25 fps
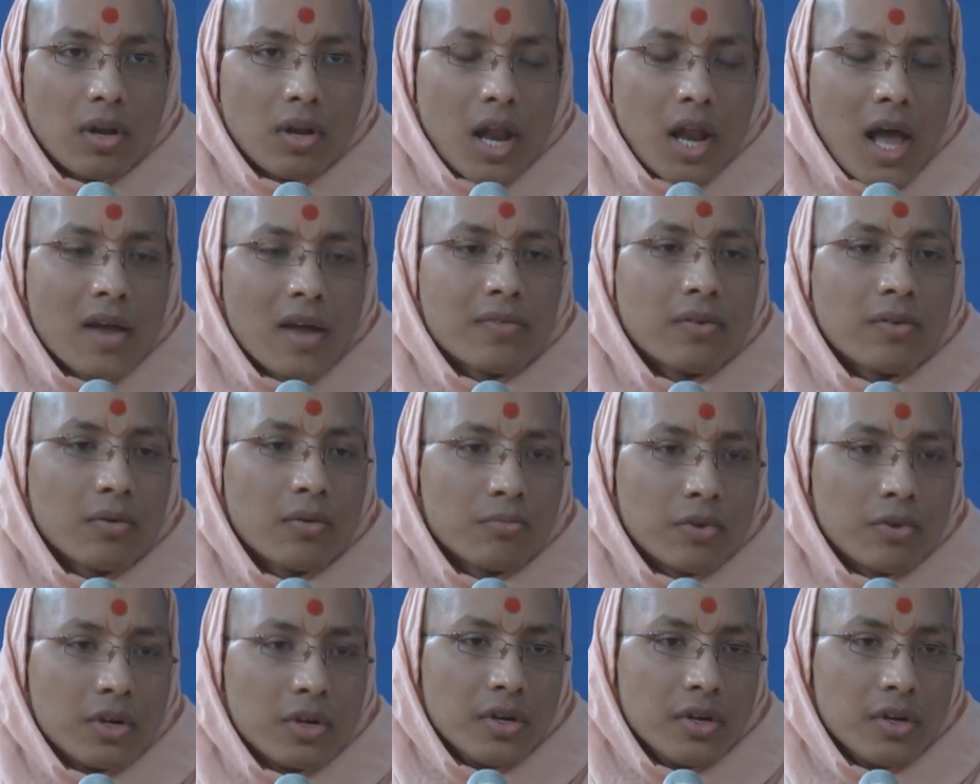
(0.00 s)
life of
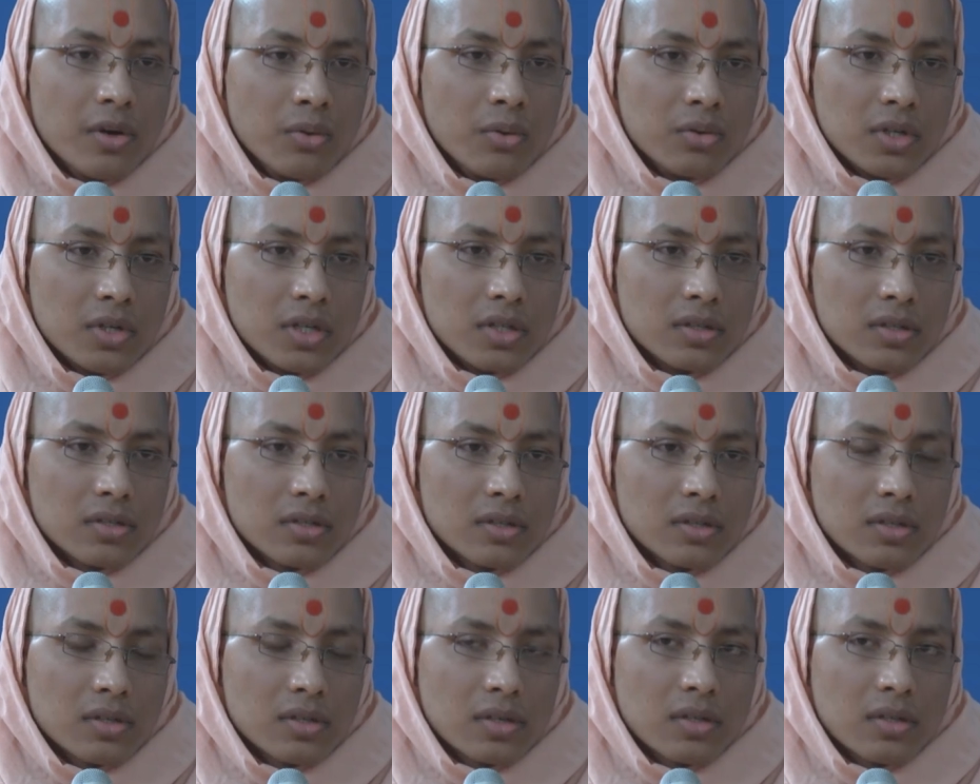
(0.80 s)
devotees
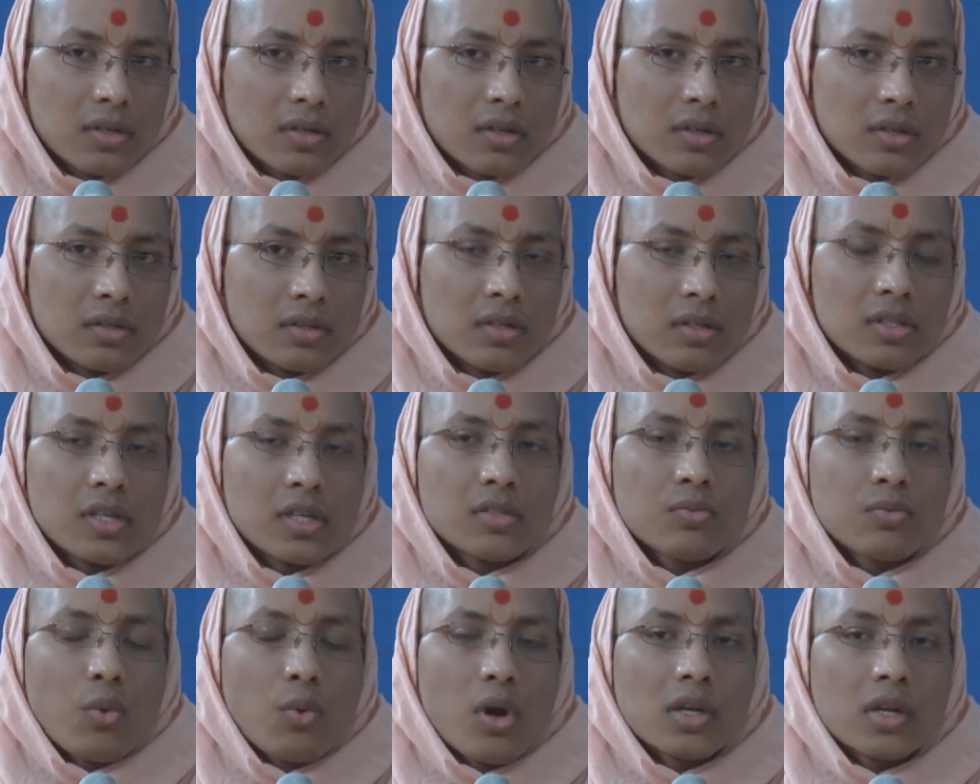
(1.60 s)
this
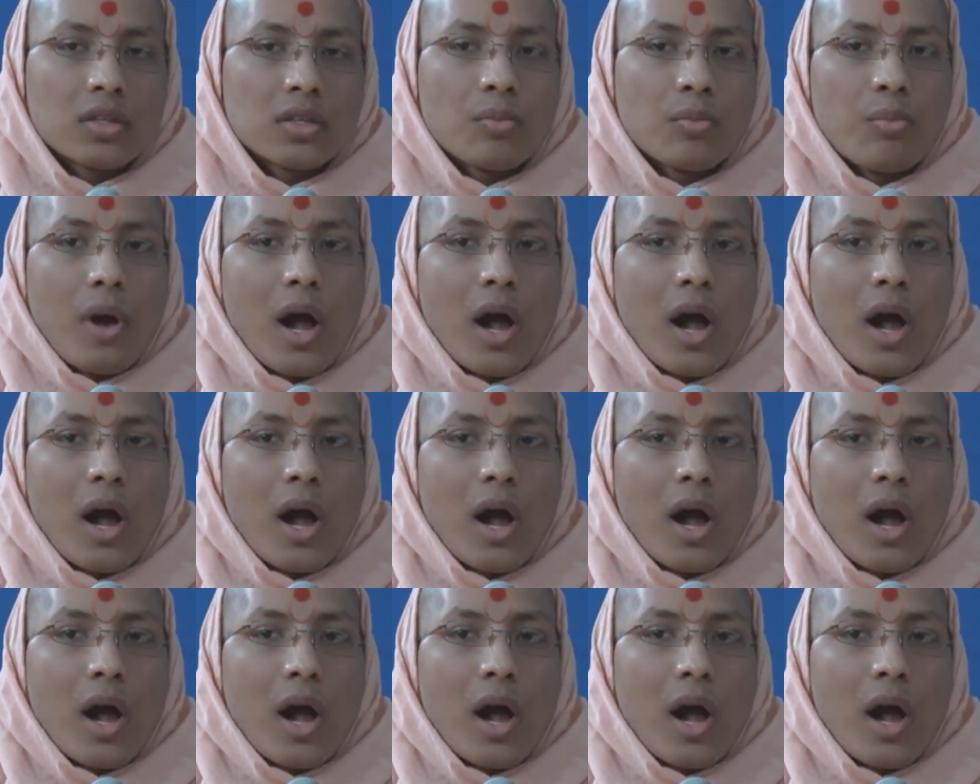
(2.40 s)
is what the